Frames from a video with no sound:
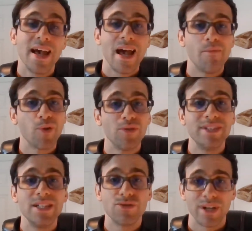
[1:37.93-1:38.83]
and
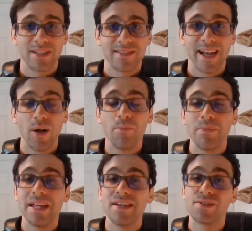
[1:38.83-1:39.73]
protein drinks to help
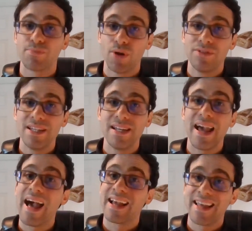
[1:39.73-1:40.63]
meet his protein
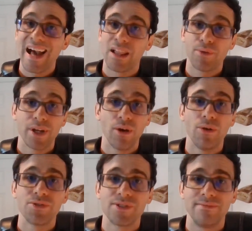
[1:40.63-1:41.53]
and calorie
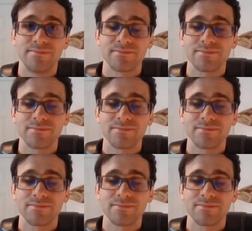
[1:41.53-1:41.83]
goals.